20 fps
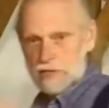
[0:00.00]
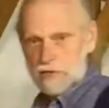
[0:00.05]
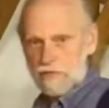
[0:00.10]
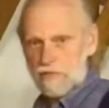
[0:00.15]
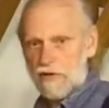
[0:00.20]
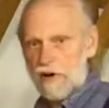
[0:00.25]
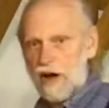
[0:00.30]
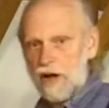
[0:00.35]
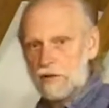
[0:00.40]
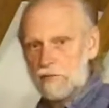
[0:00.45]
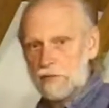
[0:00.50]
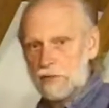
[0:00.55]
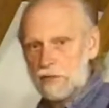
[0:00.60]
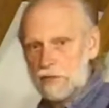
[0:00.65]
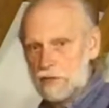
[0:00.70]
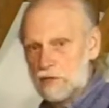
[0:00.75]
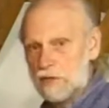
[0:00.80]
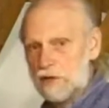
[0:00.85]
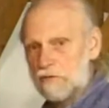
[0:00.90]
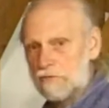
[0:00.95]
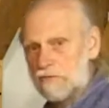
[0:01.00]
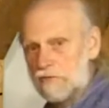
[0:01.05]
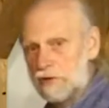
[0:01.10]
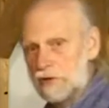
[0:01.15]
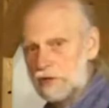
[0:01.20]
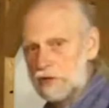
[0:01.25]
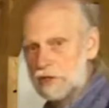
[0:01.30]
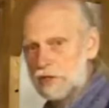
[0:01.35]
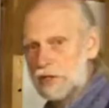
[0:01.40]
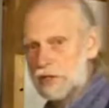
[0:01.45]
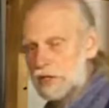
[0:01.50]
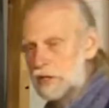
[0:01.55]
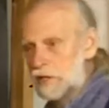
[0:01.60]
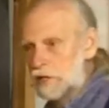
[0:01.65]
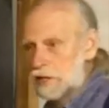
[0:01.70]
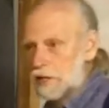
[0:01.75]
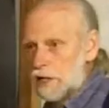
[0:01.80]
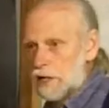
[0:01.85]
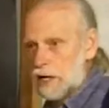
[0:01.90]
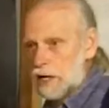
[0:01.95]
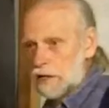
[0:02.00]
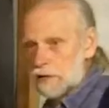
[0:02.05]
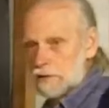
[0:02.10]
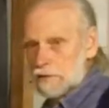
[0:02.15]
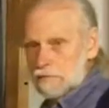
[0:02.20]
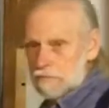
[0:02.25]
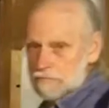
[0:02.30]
it's a fragment, it's not finished. And I